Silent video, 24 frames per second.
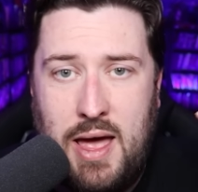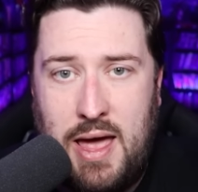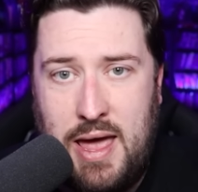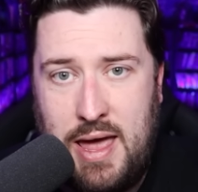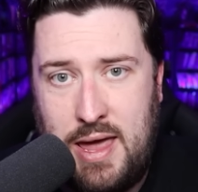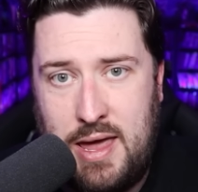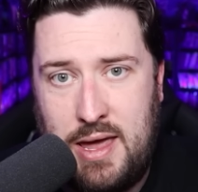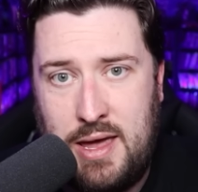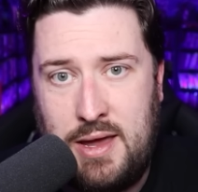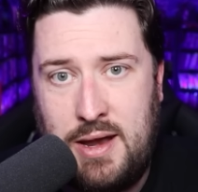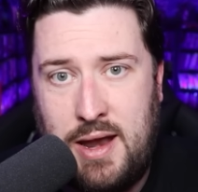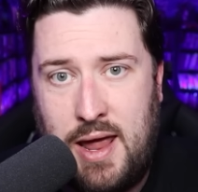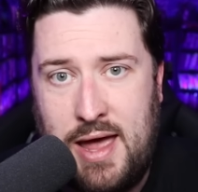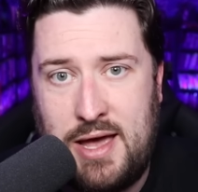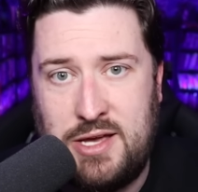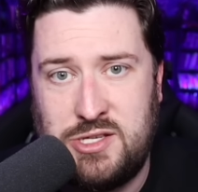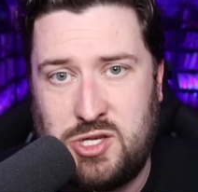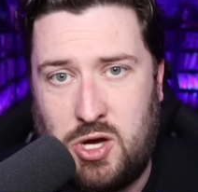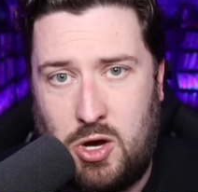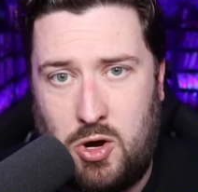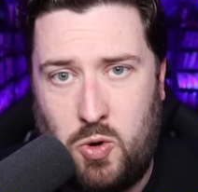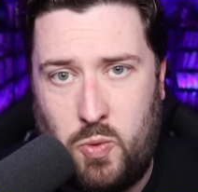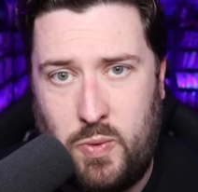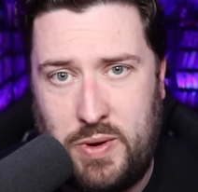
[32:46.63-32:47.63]
And
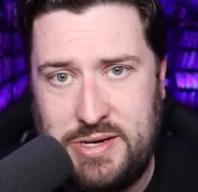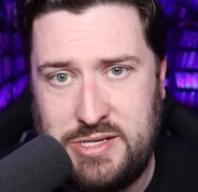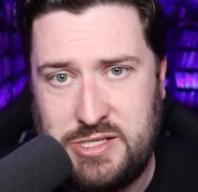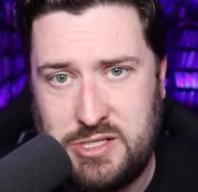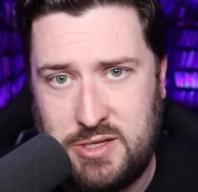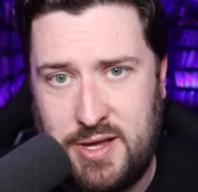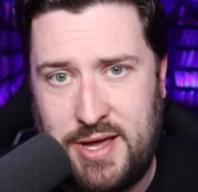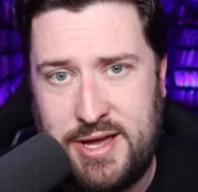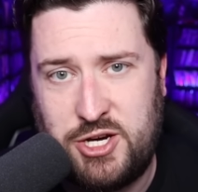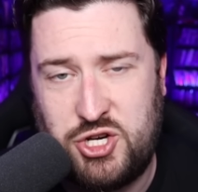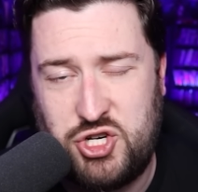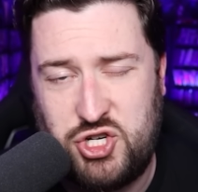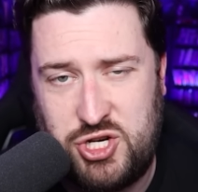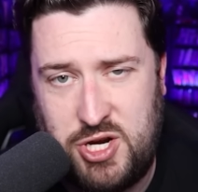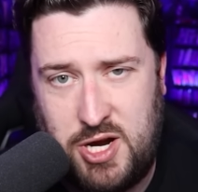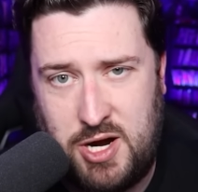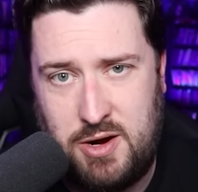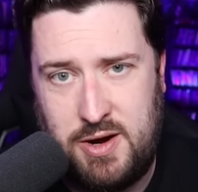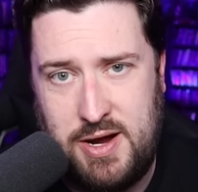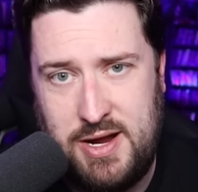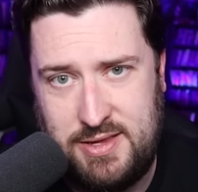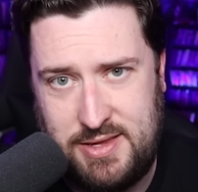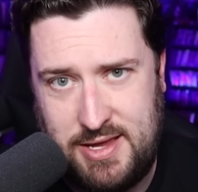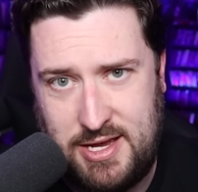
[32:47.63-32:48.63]
as always, like,
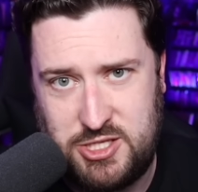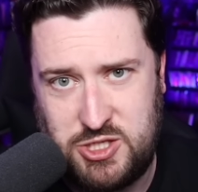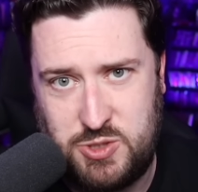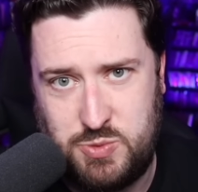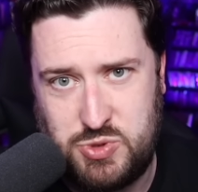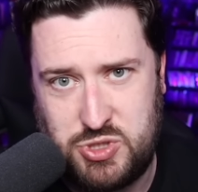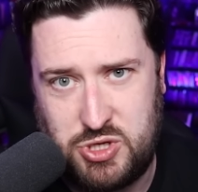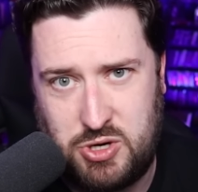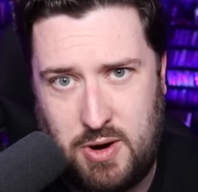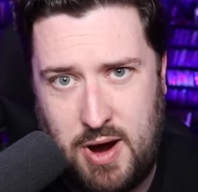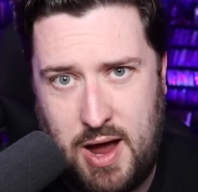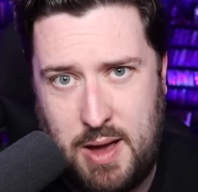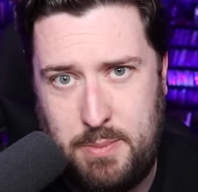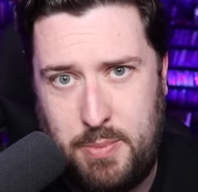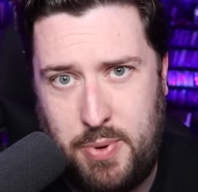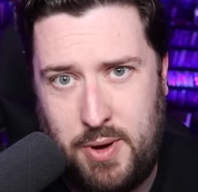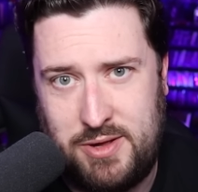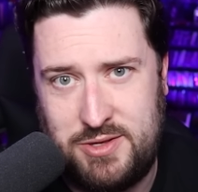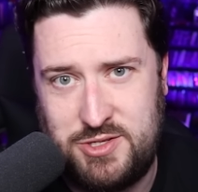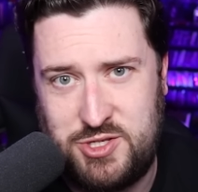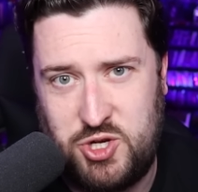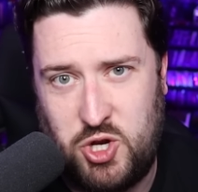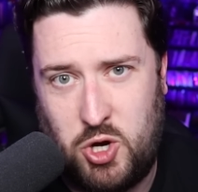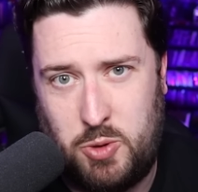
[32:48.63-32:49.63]
share, hit that subscribe
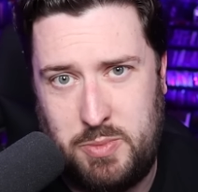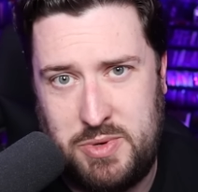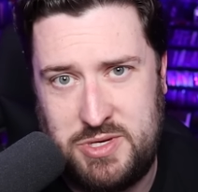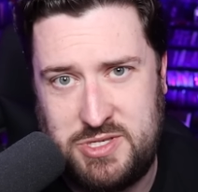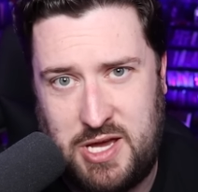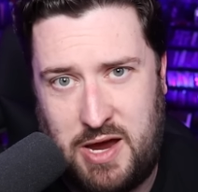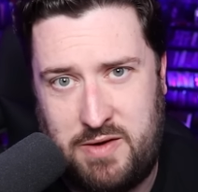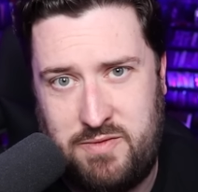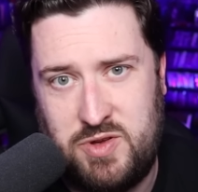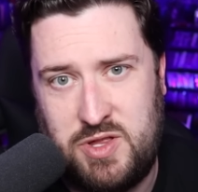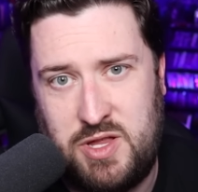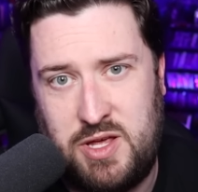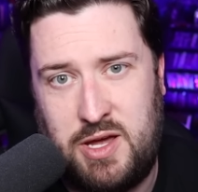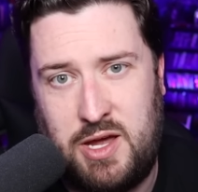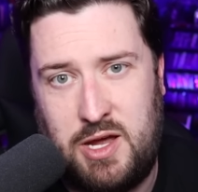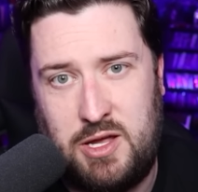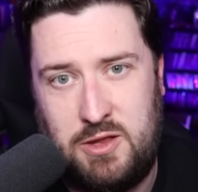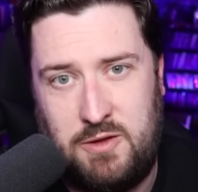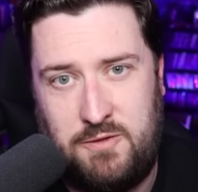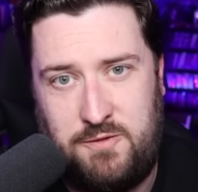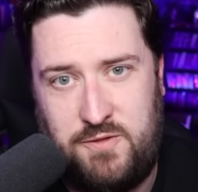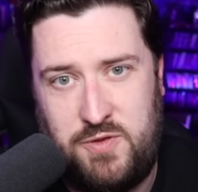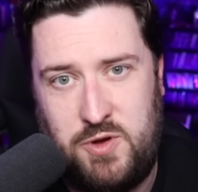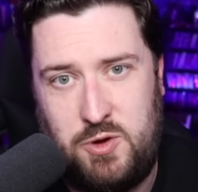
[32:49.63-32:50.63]
button so you don't miss everything
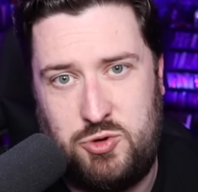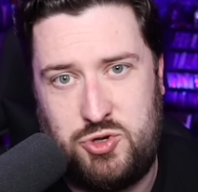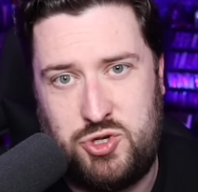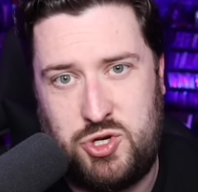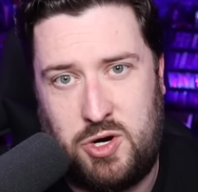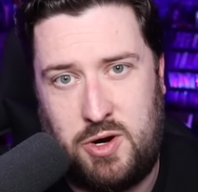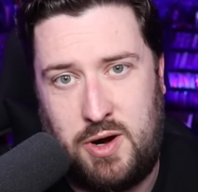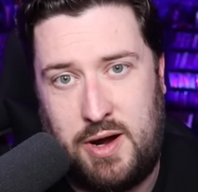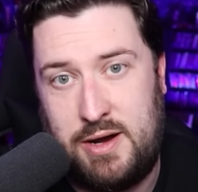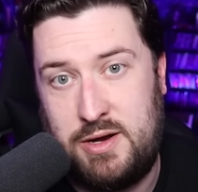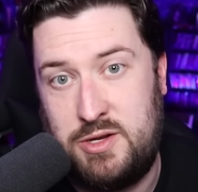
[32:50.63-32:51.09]
in the future.